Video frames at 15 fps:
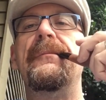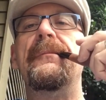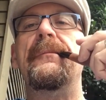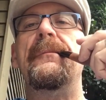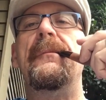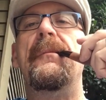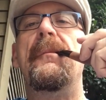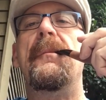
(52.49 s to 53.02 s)

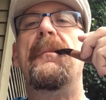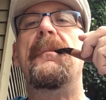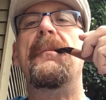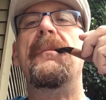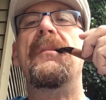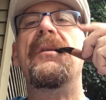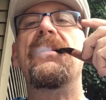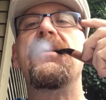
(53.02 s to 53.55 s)

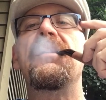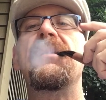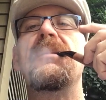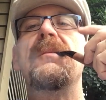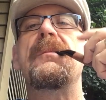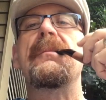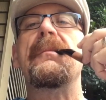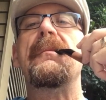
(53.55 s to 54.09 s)

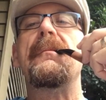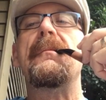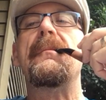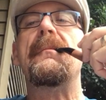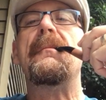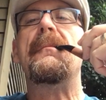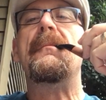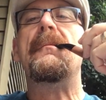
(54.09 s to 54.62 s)

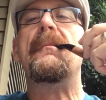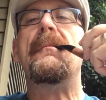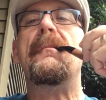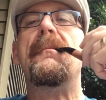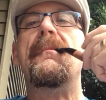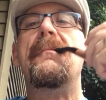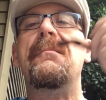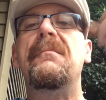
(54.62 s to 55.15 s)

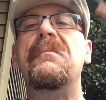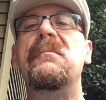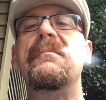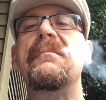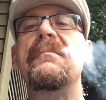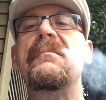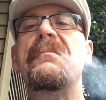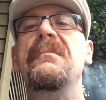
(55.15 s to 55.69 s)

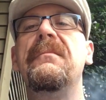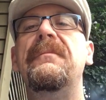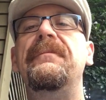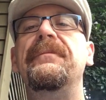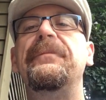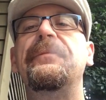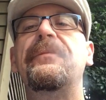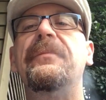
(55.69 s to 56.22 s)

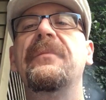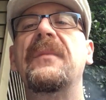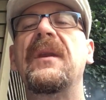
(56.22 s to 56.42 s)
Nobody speaks.